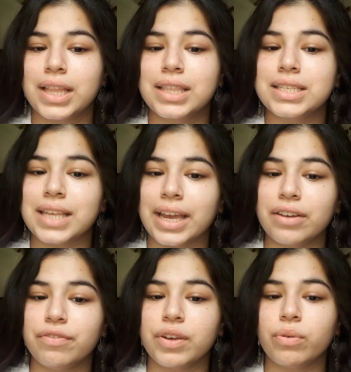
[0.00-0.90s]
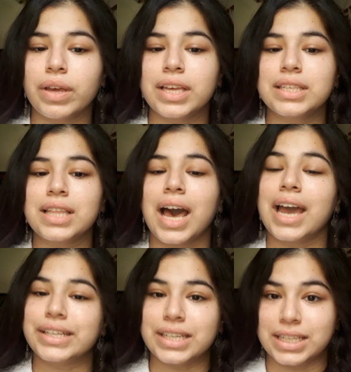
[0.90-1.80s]
The second view is the
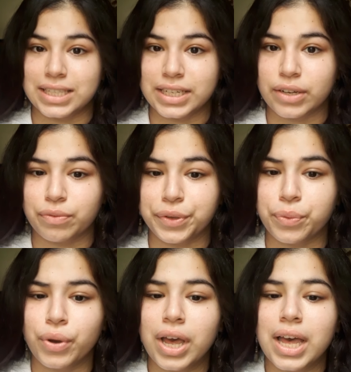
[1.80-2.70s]
idealistic view.